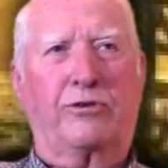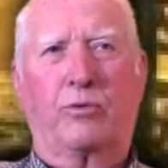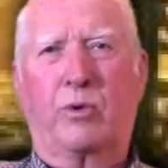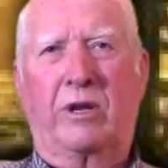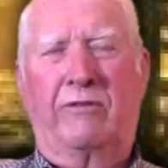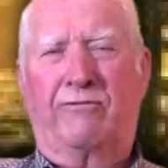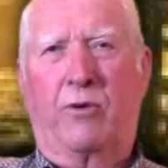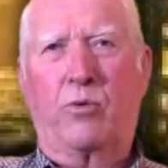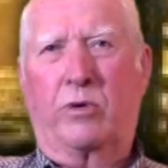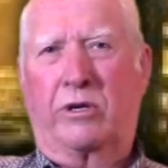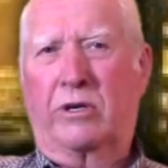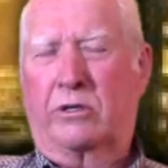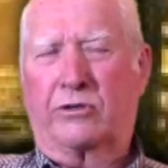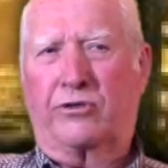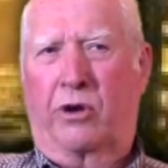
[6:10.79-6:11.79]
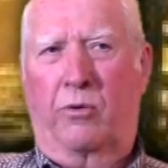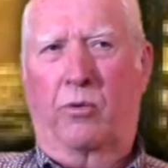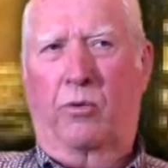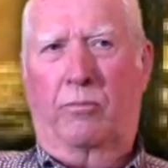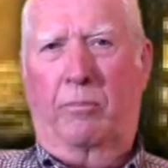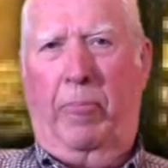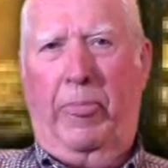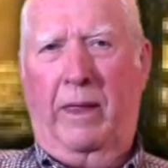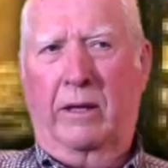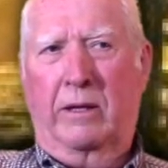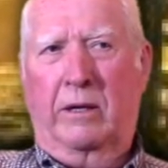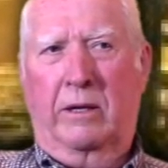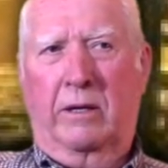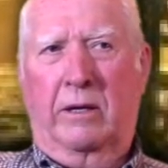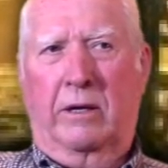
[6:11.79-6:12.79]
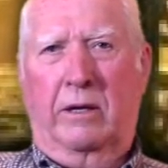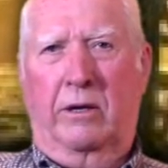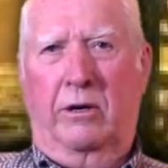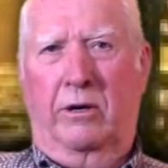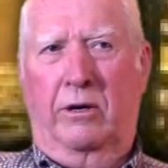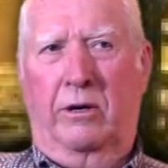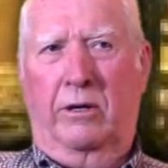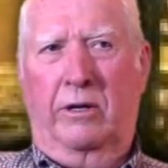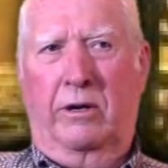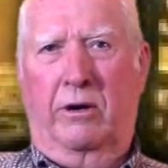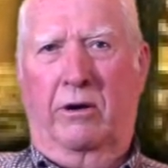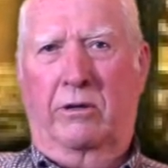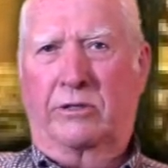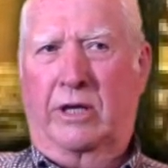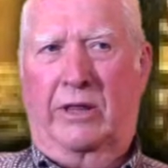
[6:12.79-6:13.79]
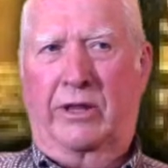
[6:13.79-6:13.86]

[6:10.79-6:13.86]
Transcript: 24 years old in Orange.